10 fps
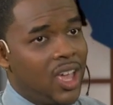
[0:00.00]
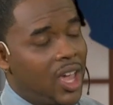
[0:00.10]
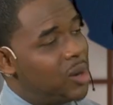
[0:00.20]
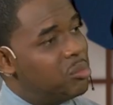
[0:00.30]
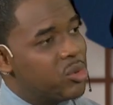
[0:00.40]

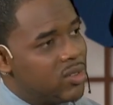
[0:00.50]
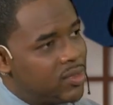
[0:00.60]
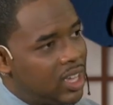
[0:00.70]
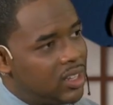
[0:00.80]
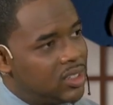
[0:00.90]
help
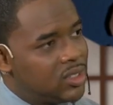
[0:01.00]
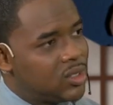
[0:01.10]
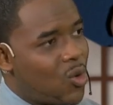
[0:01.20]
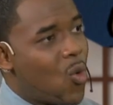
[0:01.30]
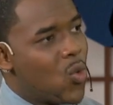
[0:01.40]
prevent
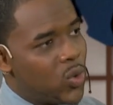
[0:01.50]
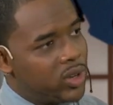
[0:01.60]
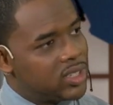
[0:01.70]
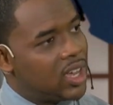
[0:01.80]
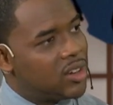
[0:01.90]

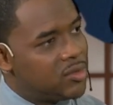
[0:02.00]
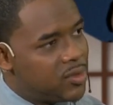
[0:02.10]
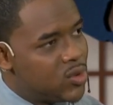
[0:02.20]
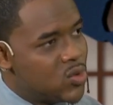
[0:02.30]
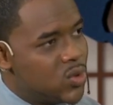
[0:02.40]
colds and
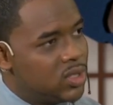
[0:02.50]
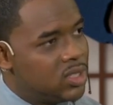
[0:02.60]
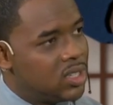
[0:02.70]
flus.